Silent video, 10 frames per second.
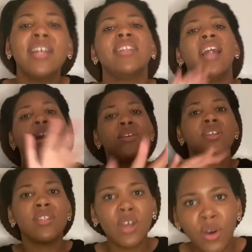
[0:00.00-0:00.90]
Now you
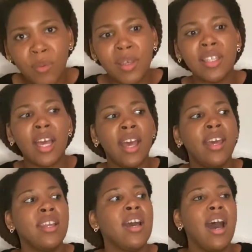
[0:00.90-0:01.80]
done told me
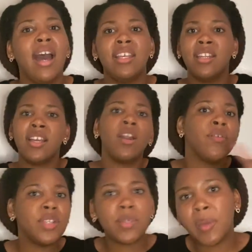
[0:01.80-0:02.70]
that I need to cut
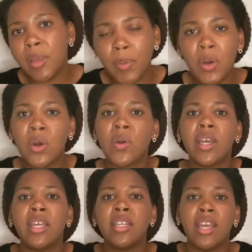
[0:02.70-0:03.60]
off these people
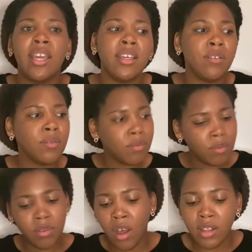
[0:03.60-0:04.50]
and
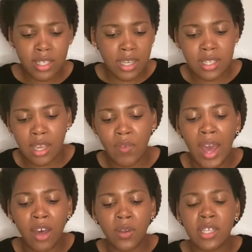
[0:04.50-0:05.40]
all this kind of stuff.
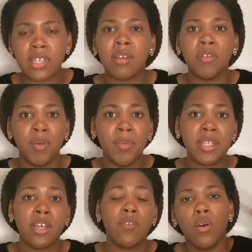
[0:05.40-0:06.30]
How do I take time to build
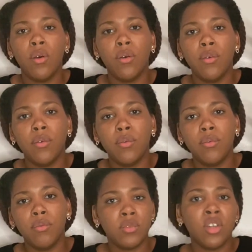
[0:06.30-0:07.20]
myself?
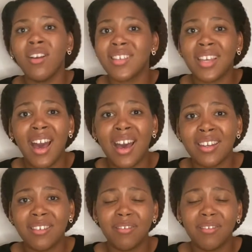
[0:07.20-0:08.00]
Talk to God.